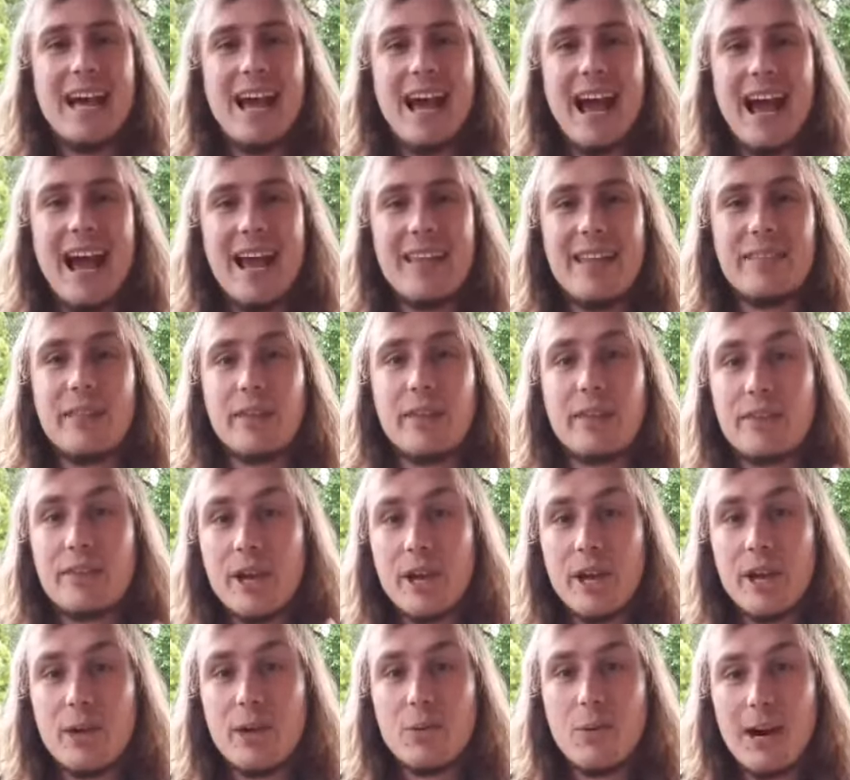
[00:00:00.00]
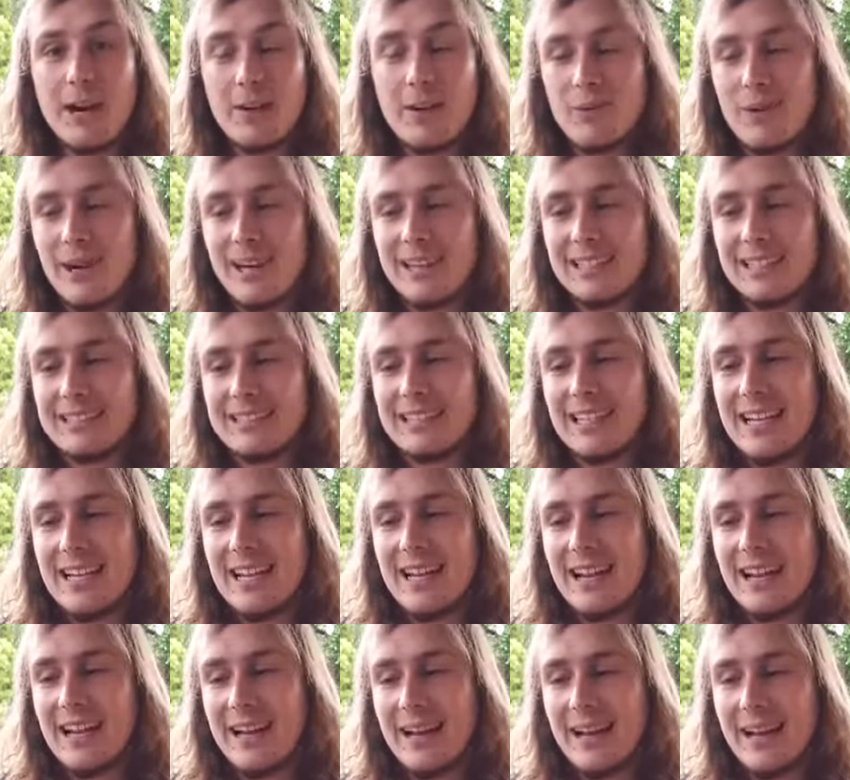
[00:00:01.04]
And the third one was
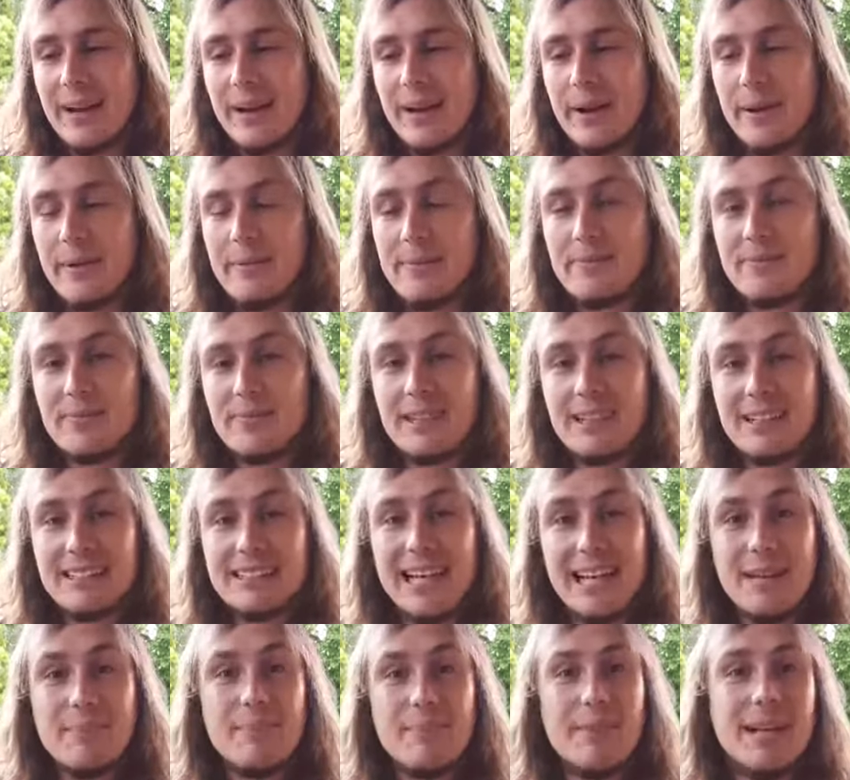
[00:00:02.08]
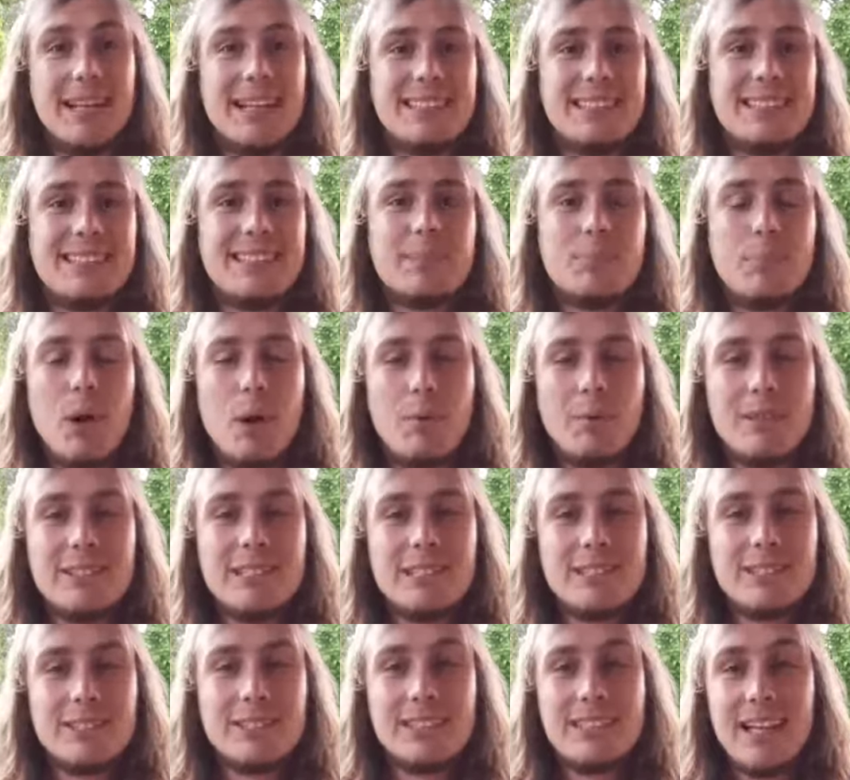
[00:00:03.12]
10 minutes.
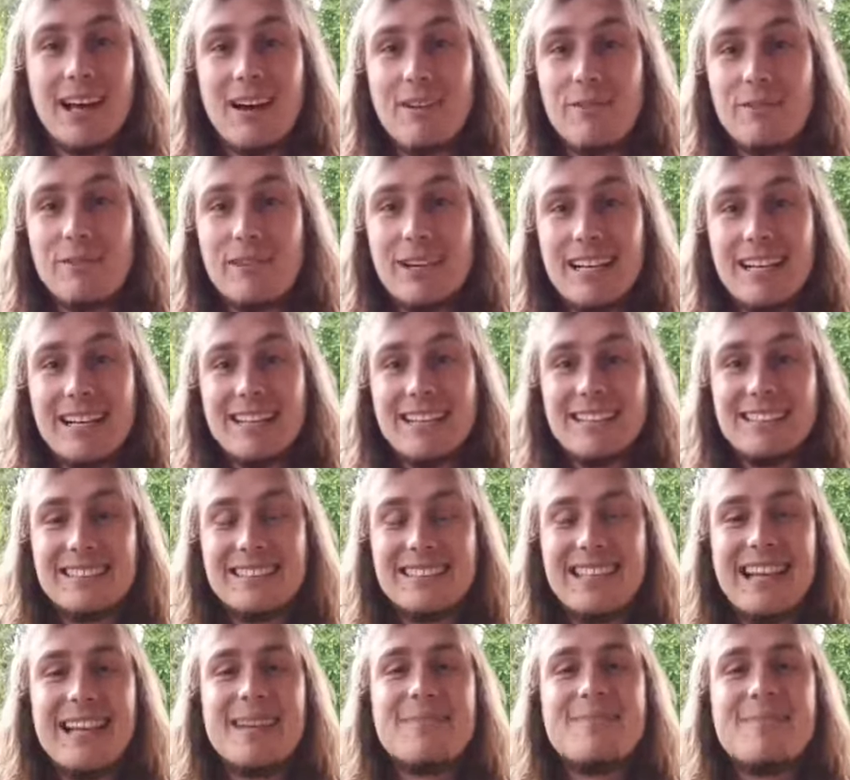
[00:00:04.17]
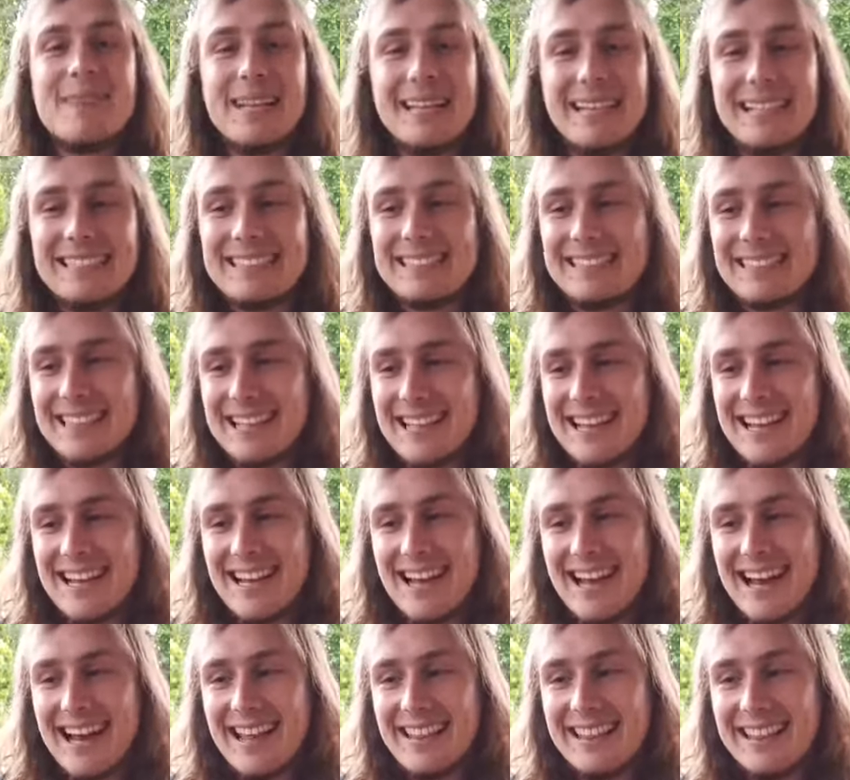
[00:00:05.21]
Promise yourself 10 minutes
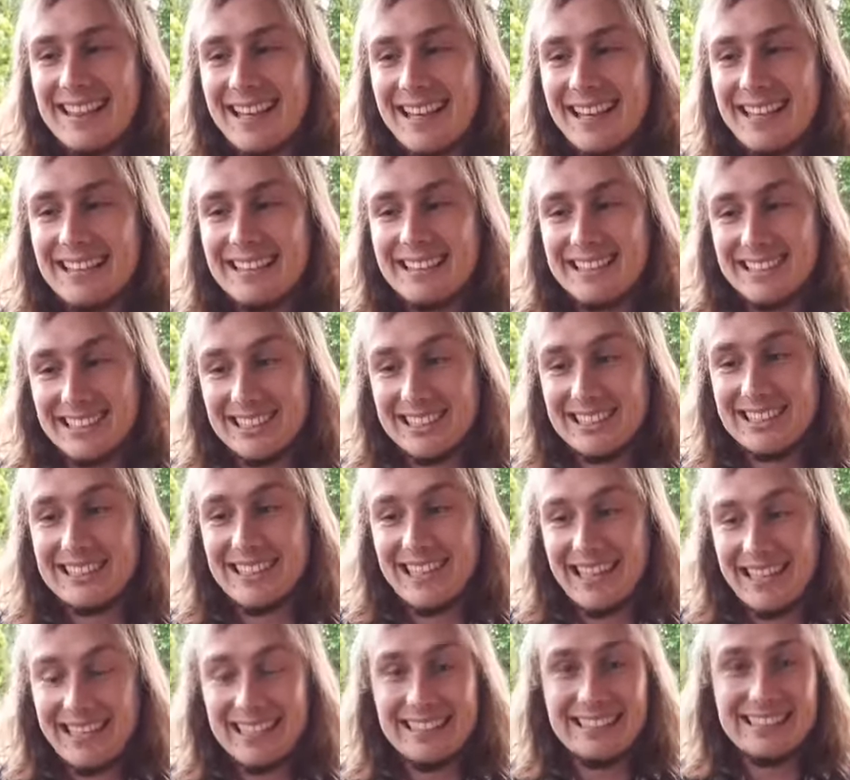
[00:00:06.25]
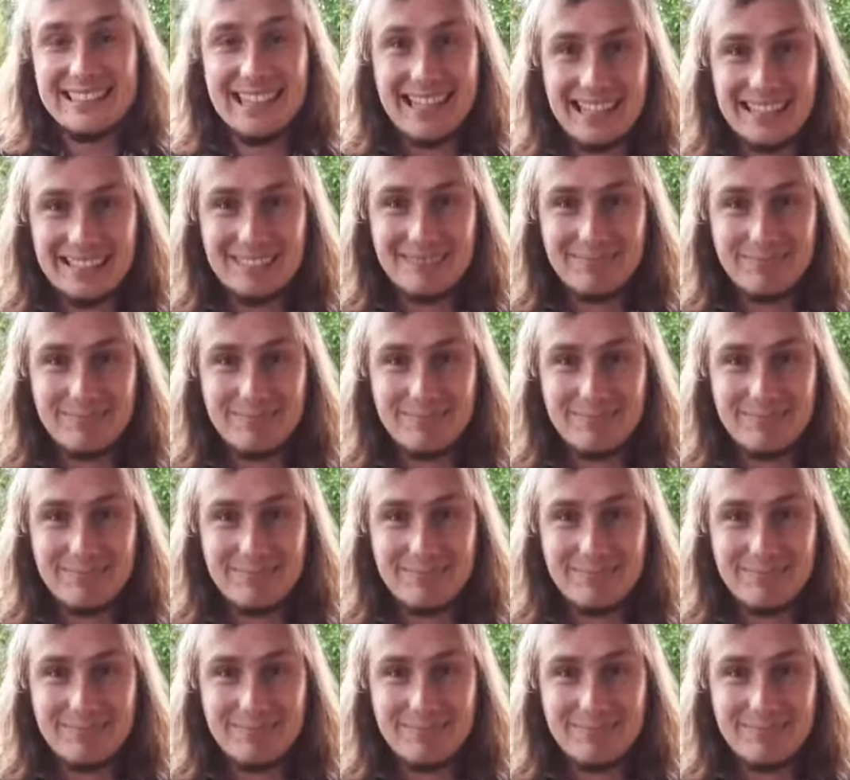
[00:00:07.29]
and then just get it done.